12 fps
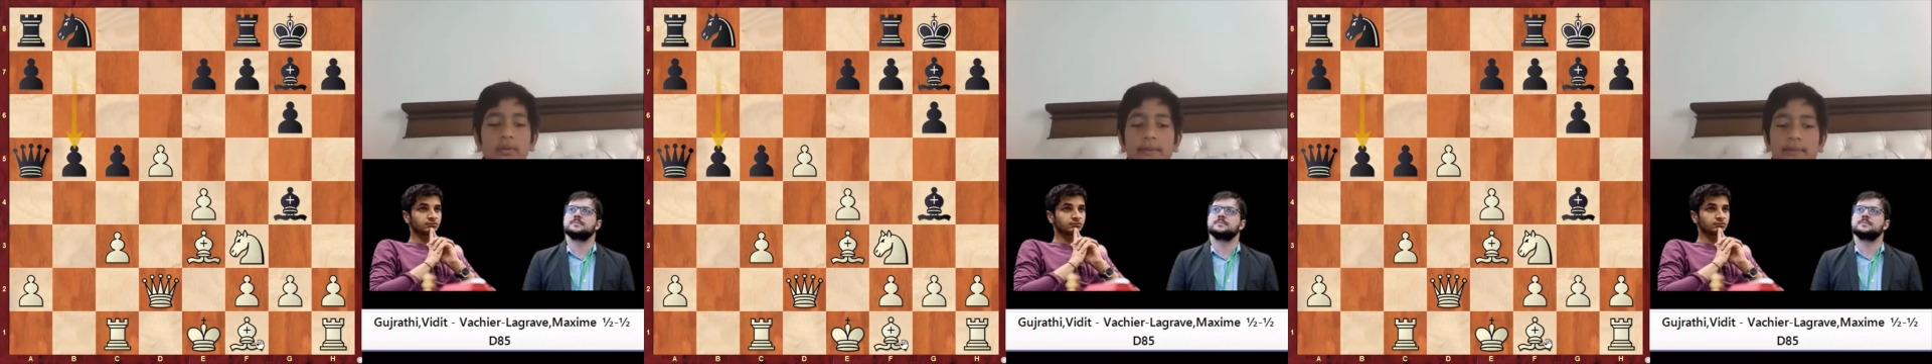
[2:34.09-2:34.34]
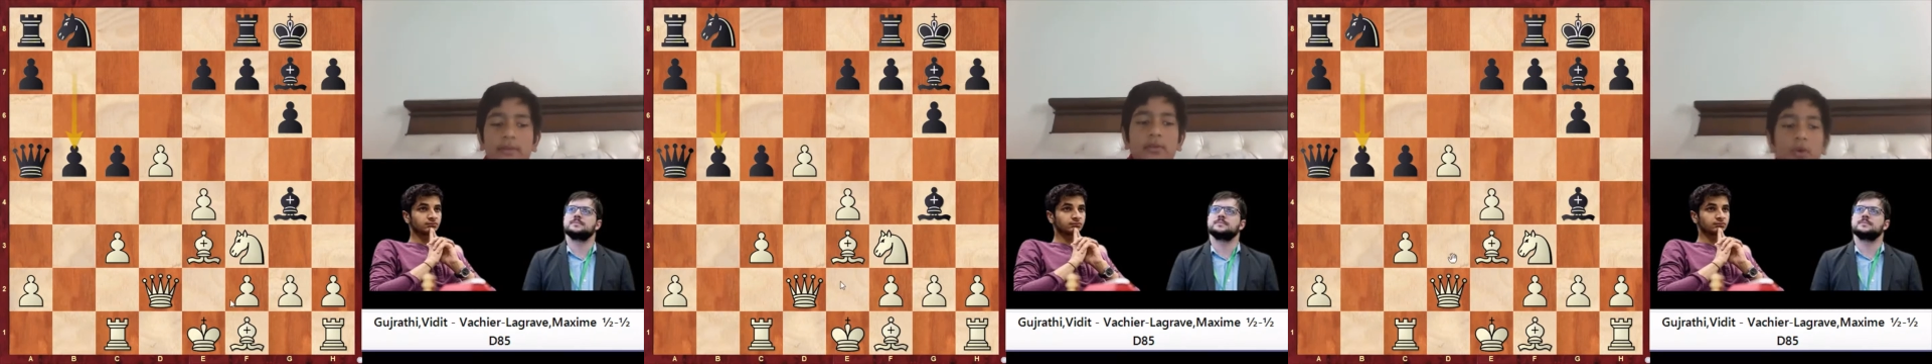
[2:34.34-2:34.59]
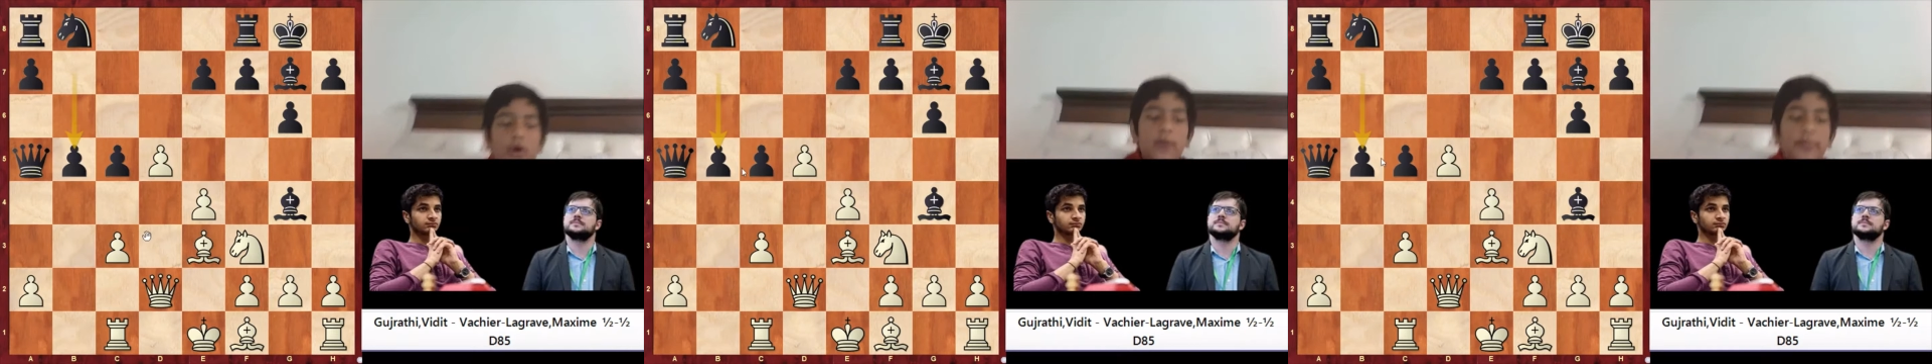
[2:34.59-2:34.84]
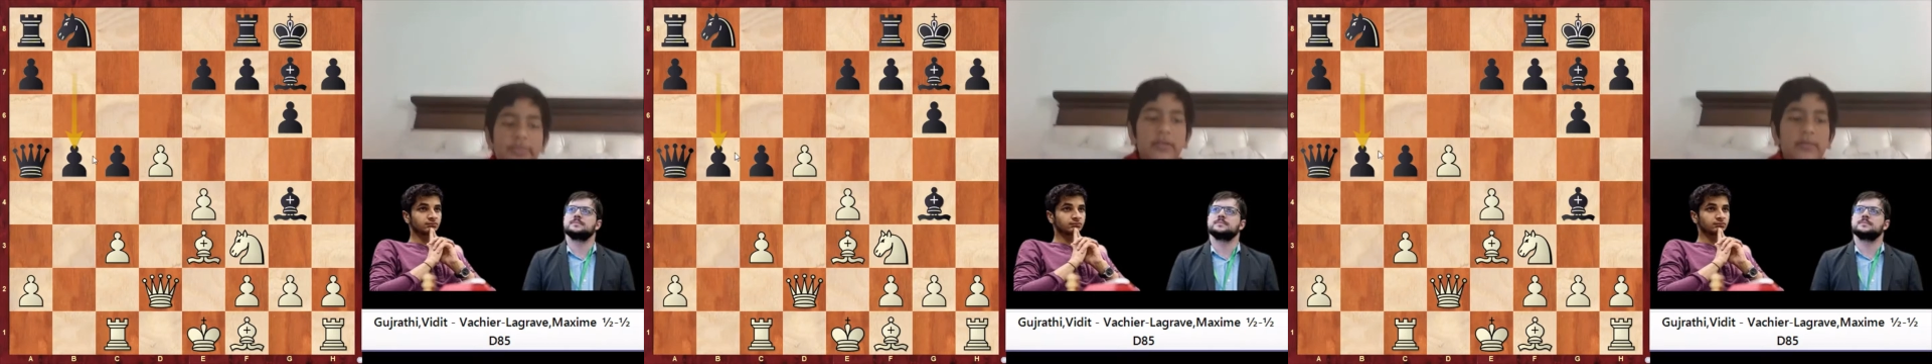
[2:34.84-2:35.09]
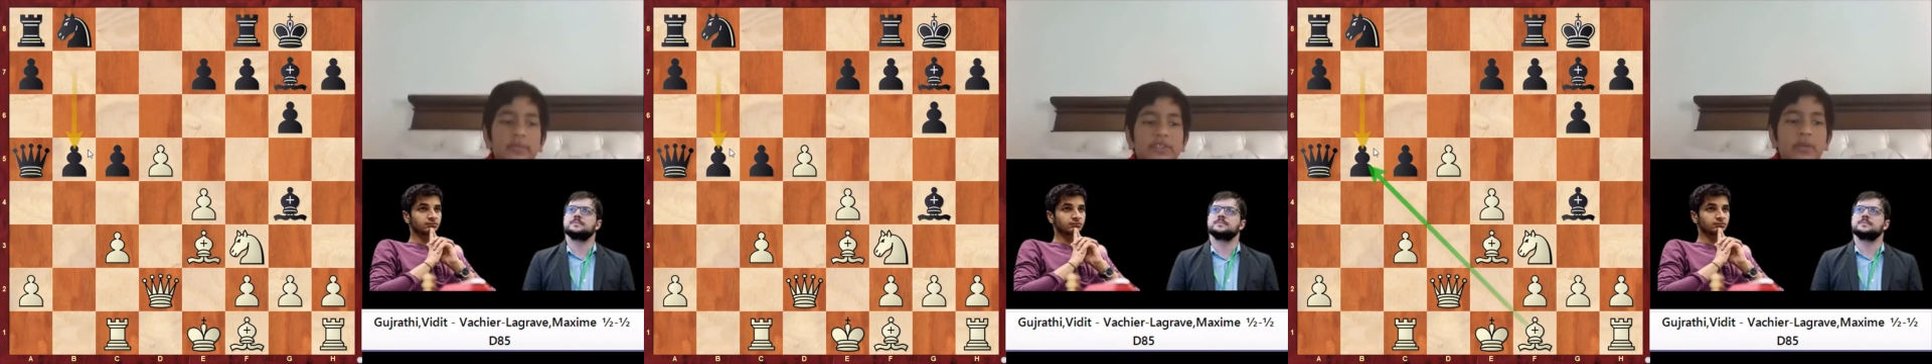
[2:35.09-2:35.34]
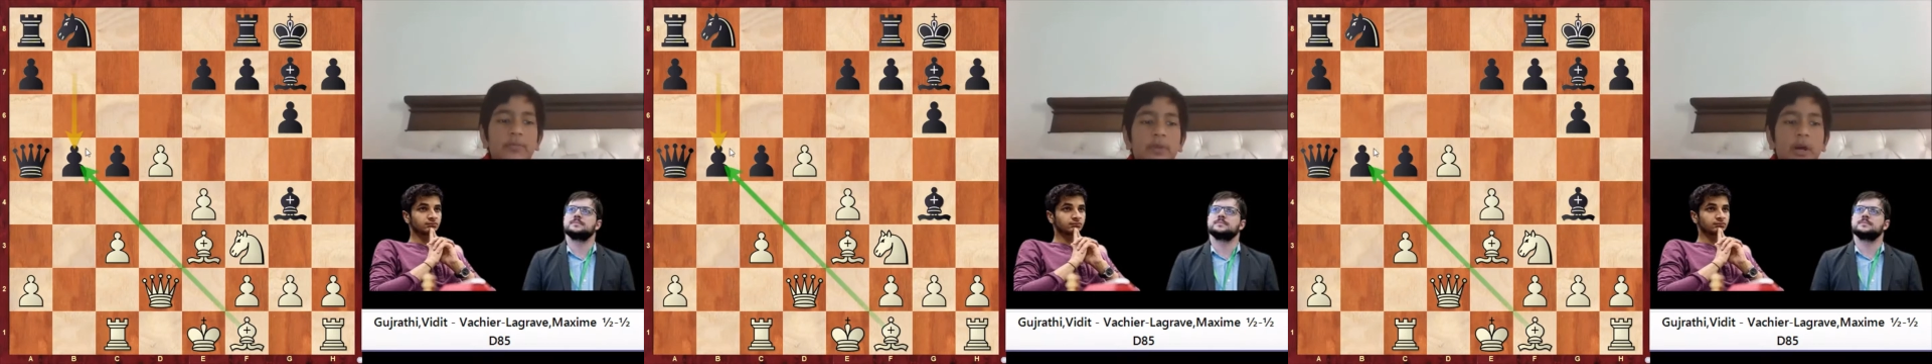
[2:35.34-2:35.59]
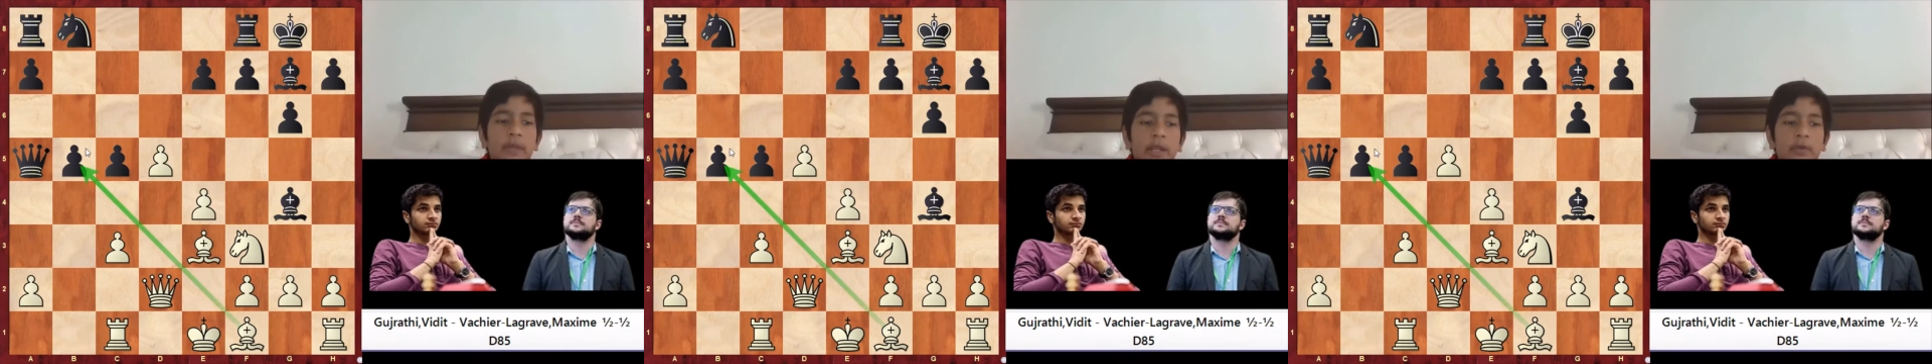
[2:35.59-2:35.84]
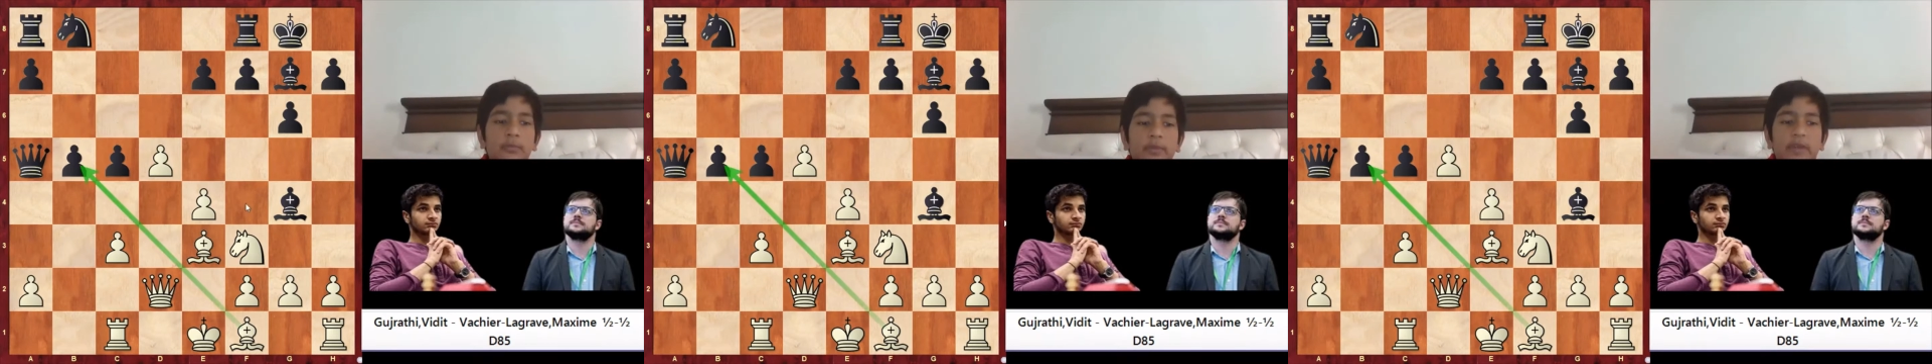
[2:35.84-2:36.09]
stops the bishop coming
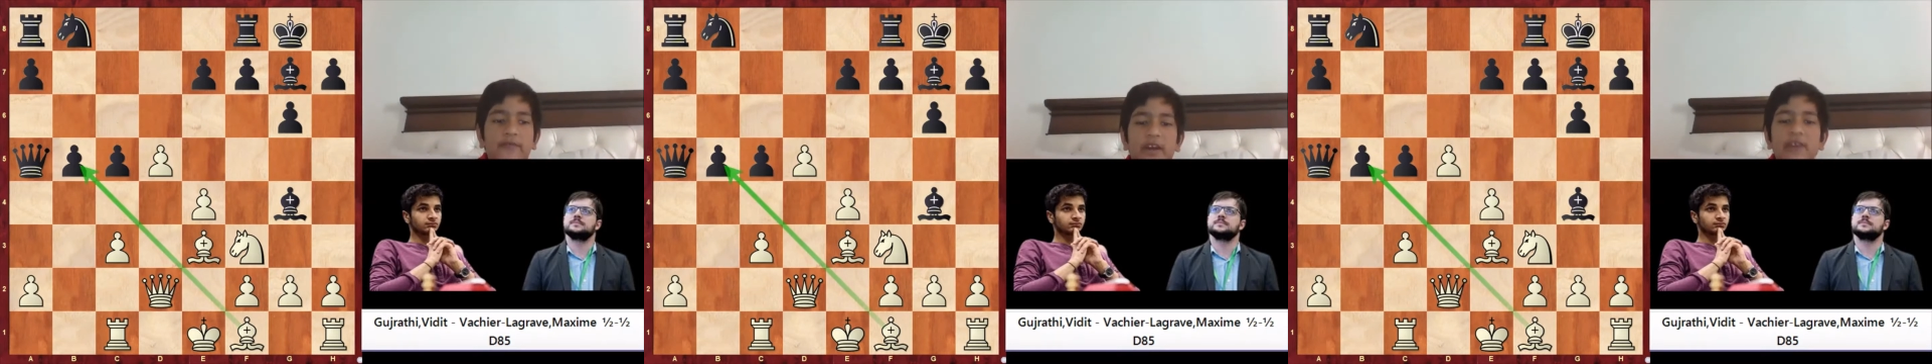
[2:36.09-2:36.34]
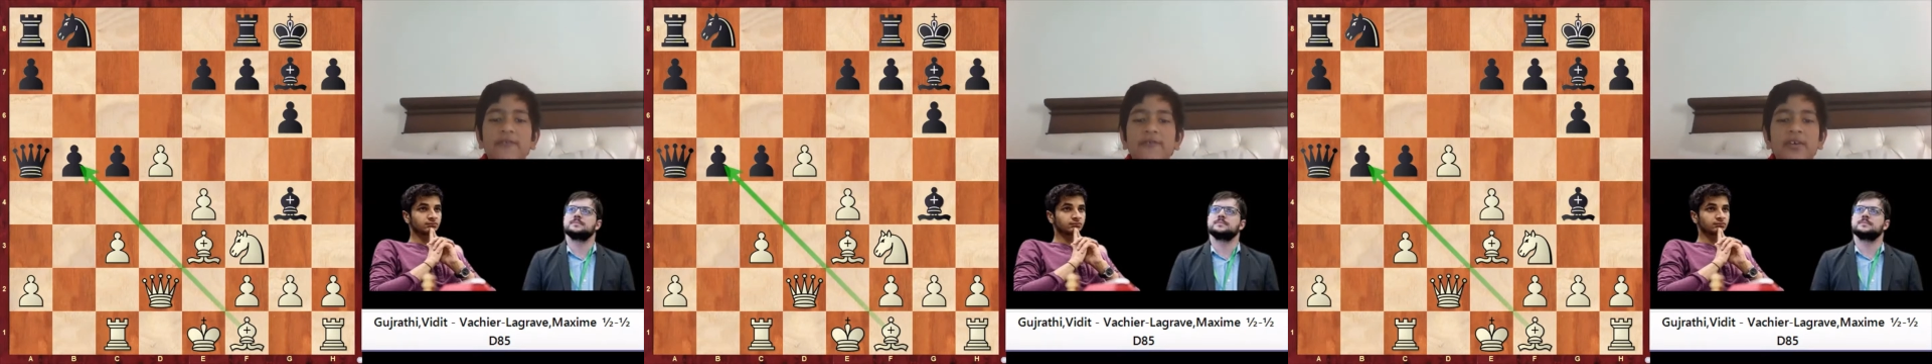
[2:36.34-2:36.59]
to b5,